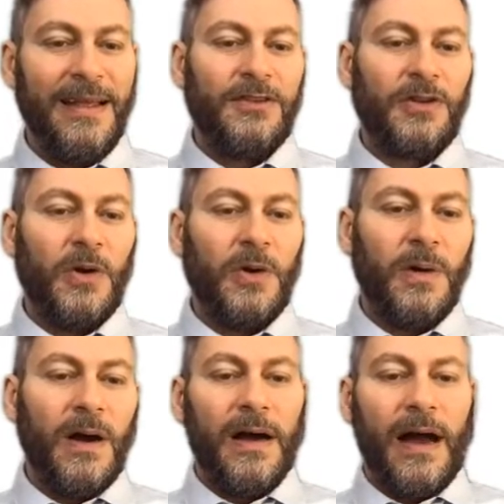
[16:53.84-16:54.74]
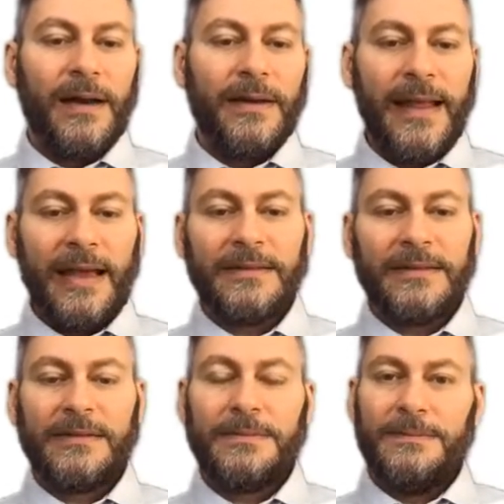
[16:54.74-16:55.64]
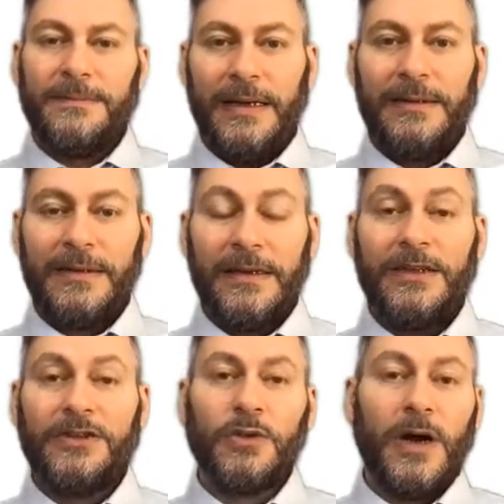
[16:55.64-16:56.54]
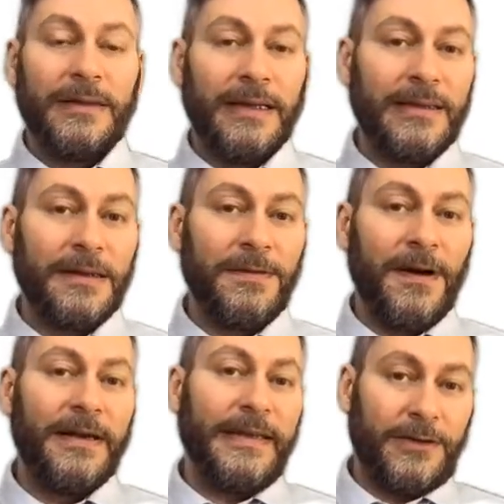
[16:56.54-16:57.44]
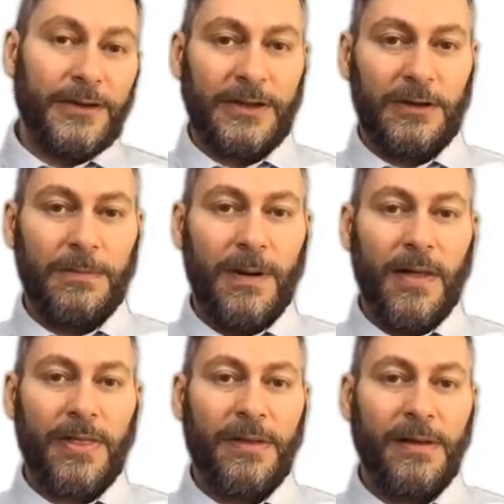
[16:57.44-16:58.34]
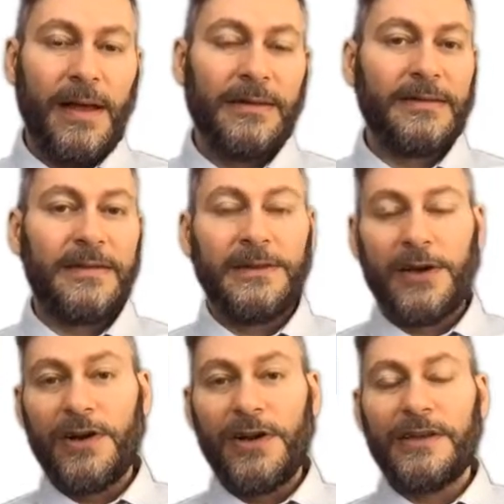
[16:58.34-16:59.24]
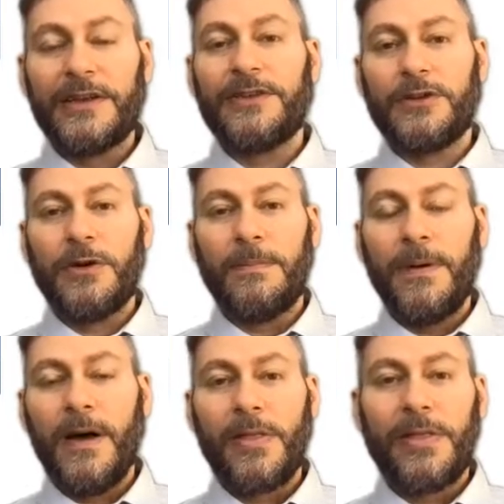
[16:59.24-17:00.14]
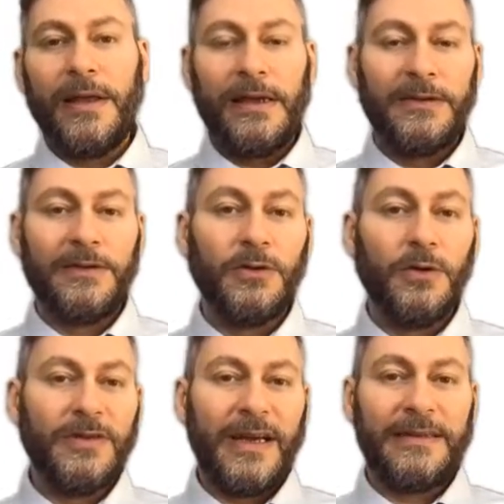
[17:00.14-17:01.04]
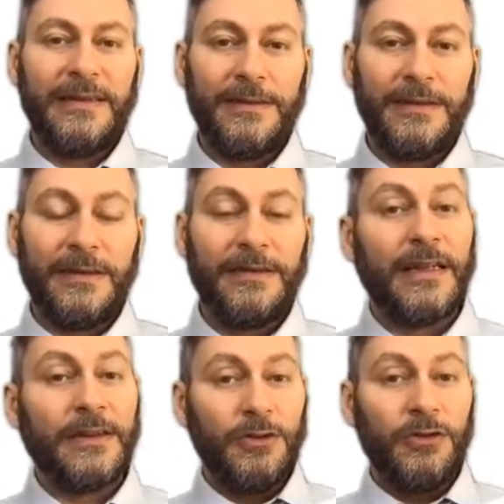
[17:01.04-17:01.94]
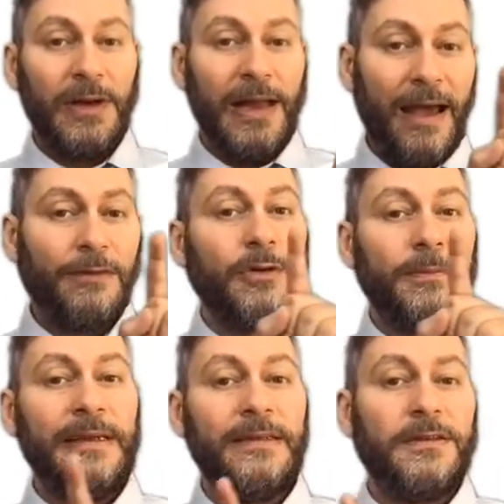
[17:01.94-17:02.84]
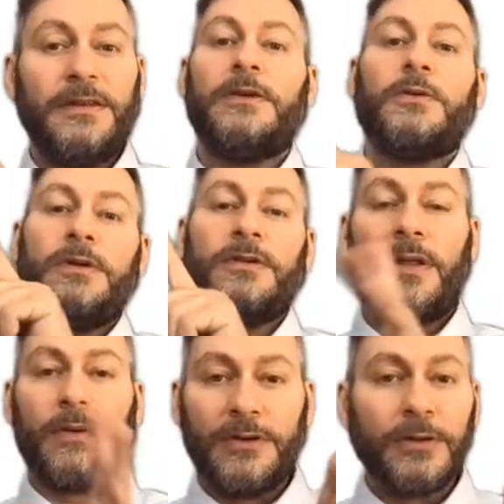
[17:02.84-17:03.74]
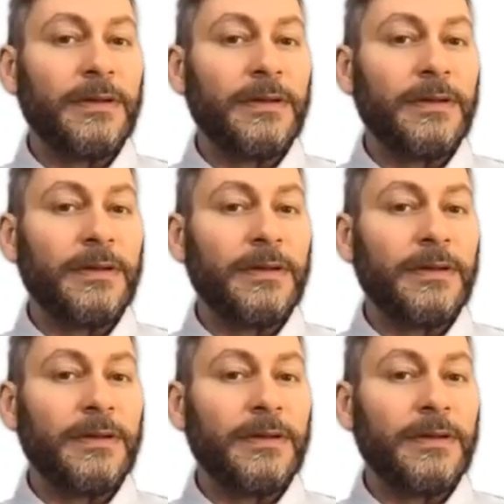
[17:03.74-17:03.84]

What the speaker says: So our next bit is to identify the critical path. As I said earlier, the critical path is those activities that usually have to be in sequence, otherwise you